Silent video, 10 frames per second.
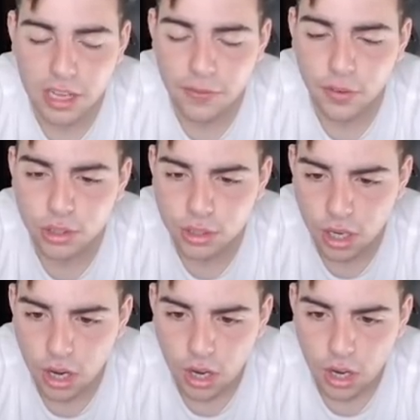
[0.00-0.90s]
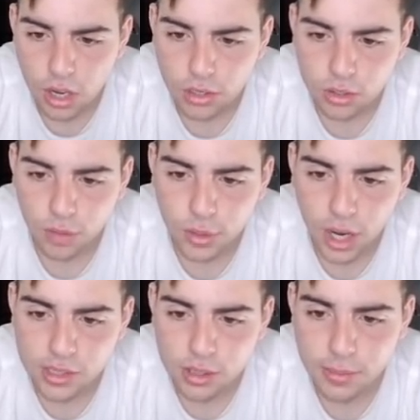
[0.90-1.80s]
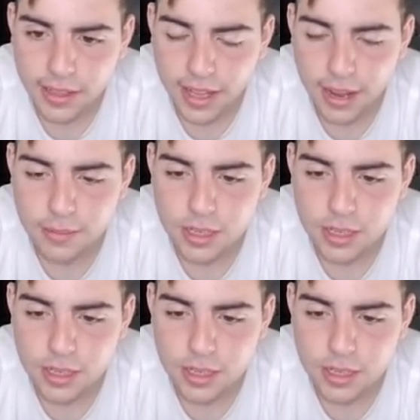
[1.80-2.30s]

snipe filter. So if you guys want to make that M